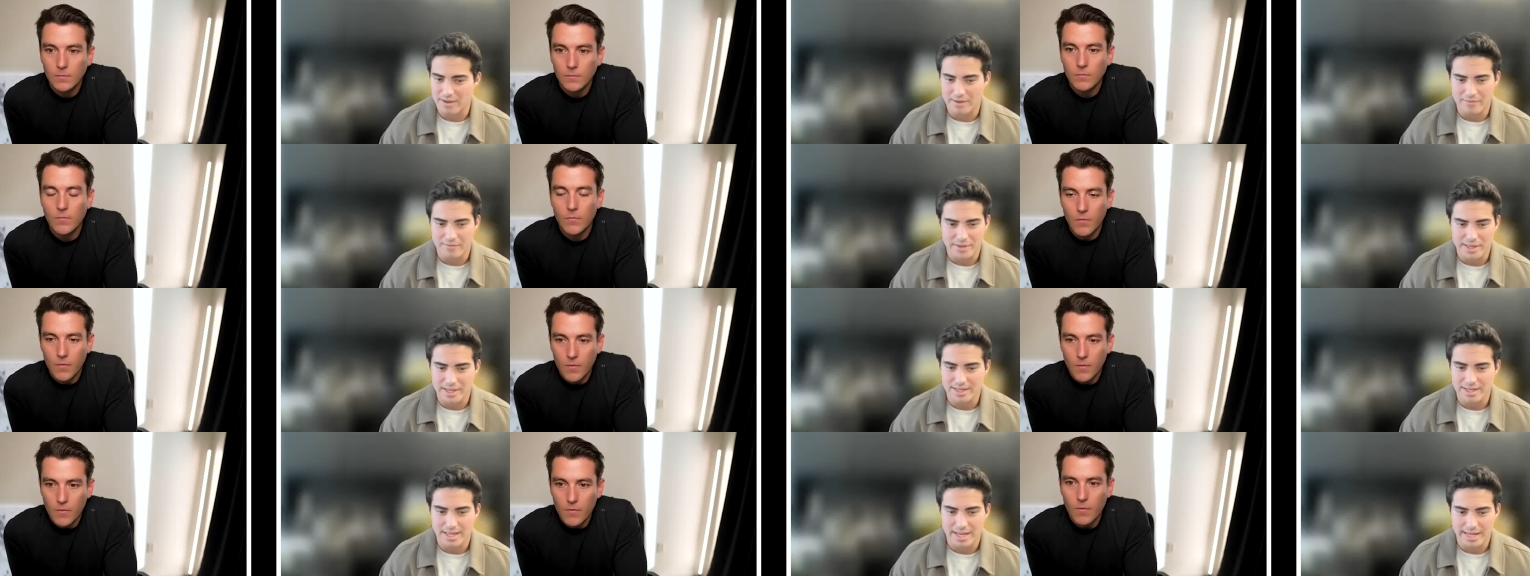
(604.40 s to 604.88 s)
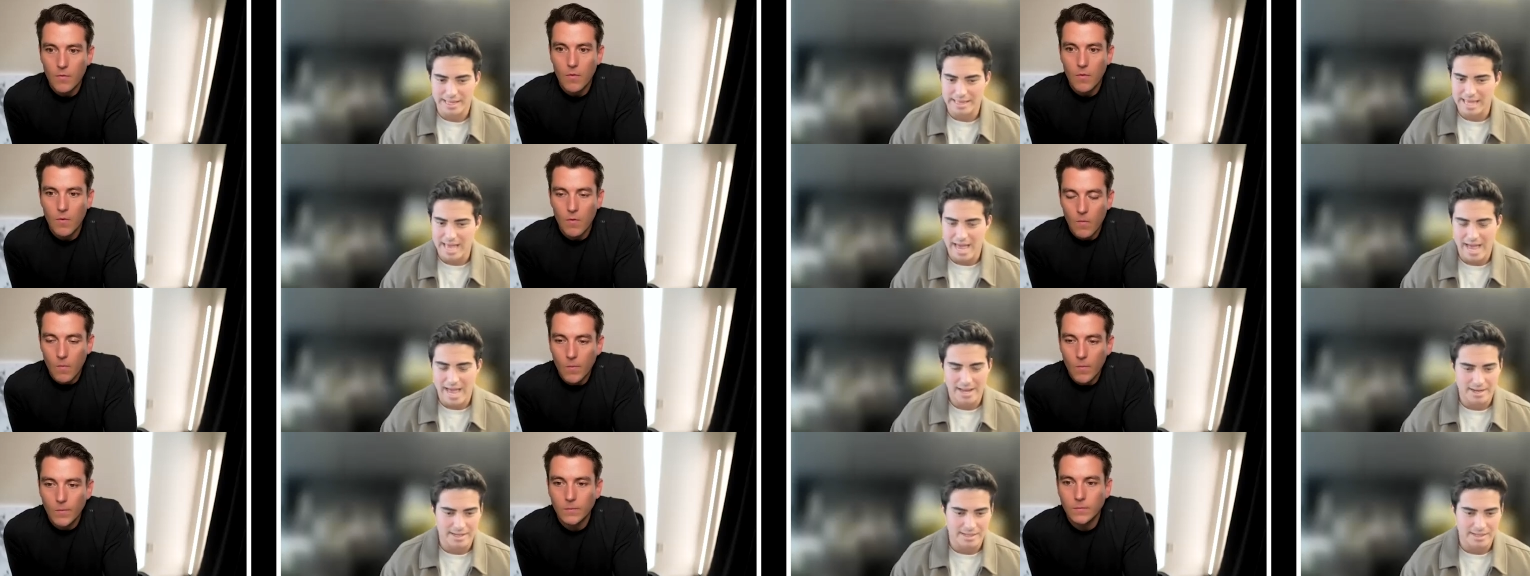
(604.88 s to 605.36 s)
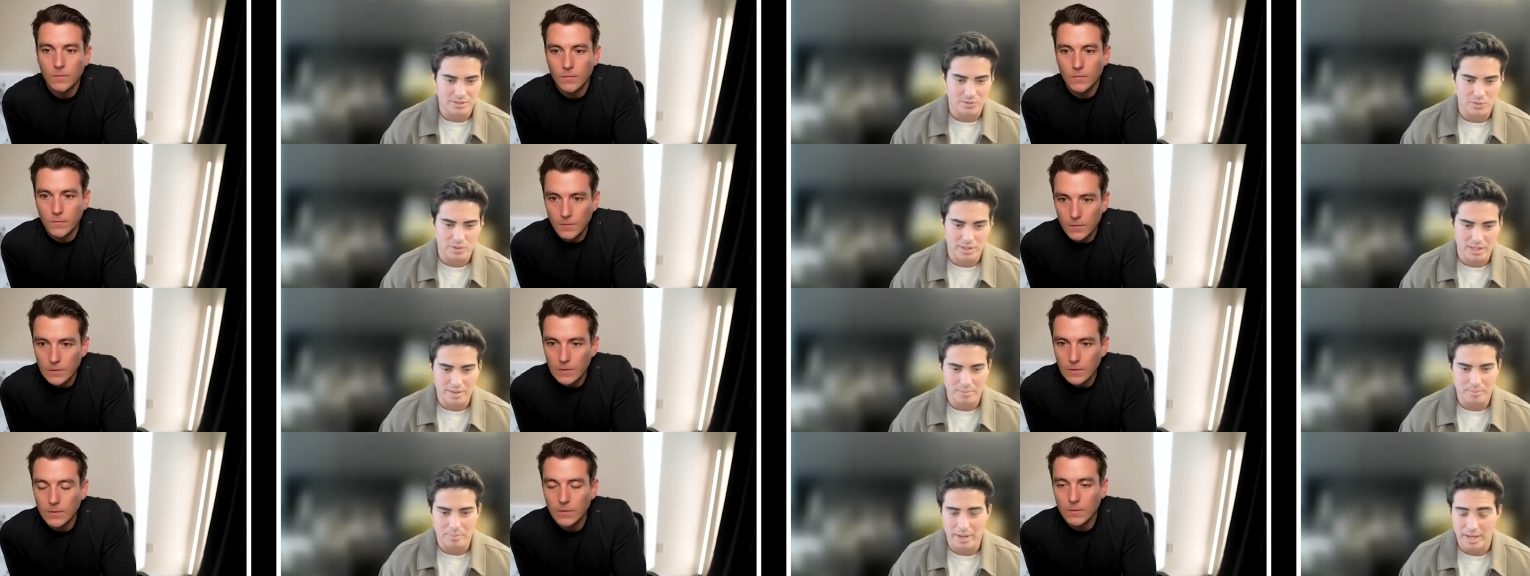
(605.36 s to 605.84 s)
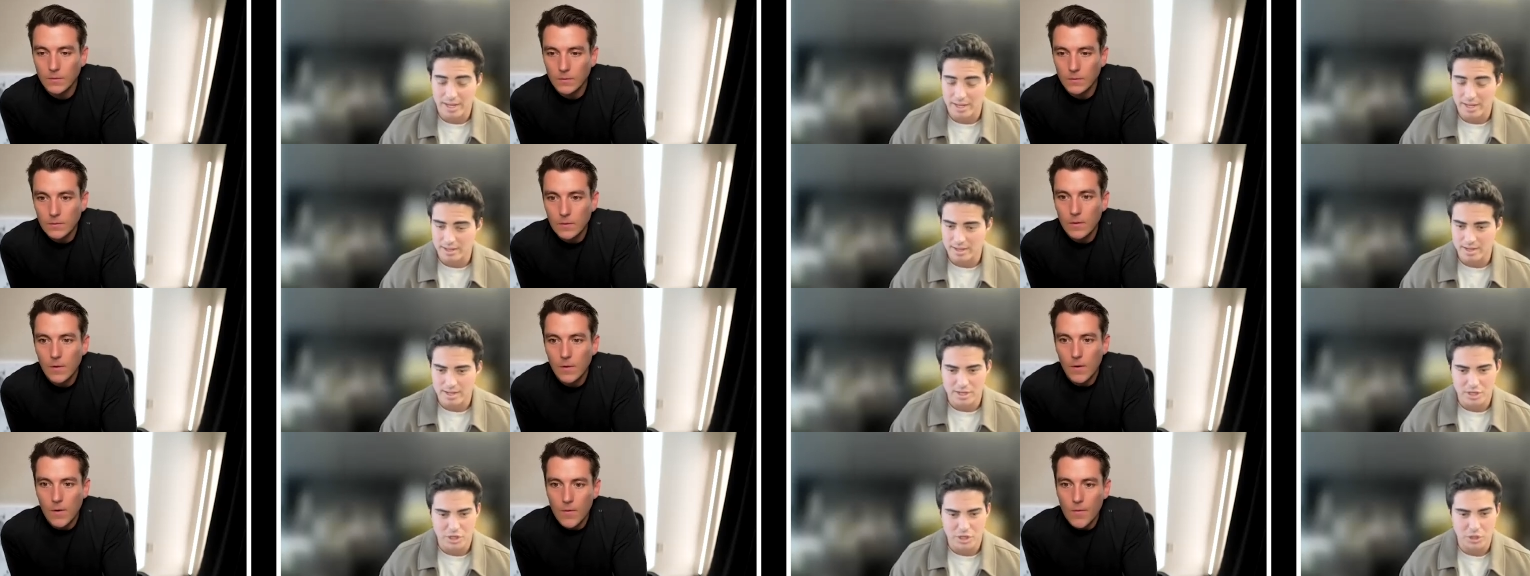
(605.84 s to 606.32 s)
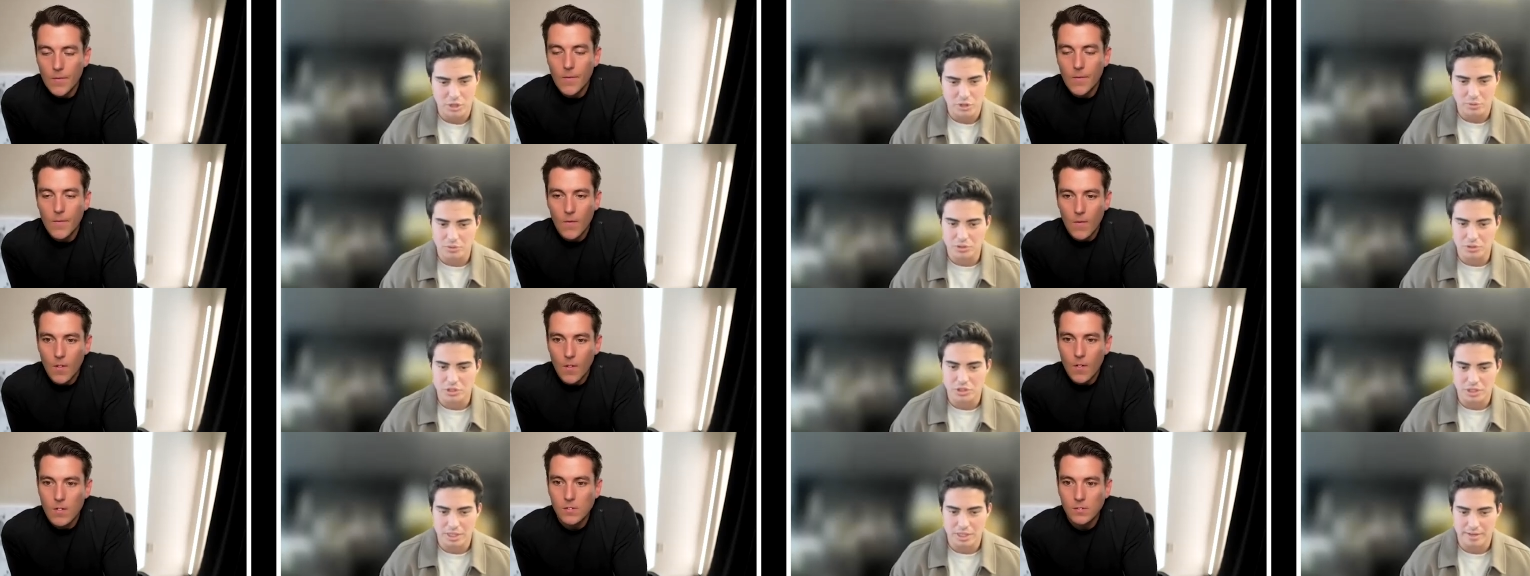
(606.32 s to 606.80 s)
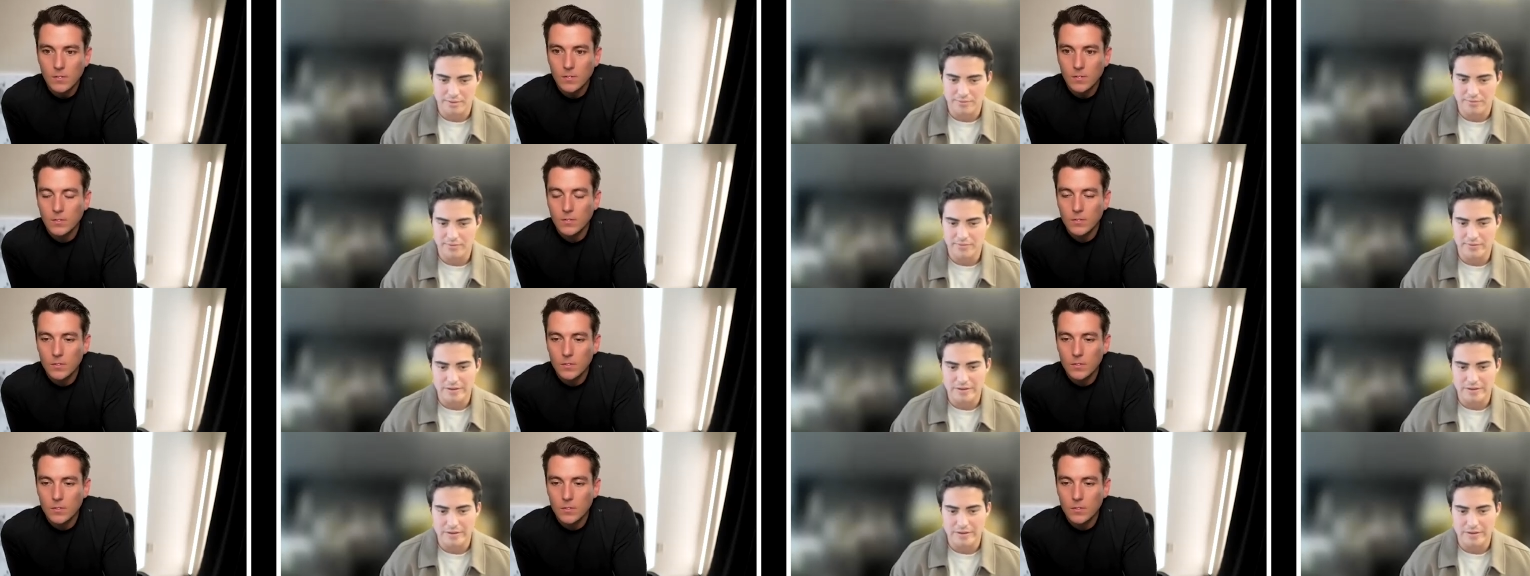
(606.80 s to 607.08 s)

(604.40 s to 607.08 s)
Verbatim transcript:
Speaker 1: everything like that has really been a huge shift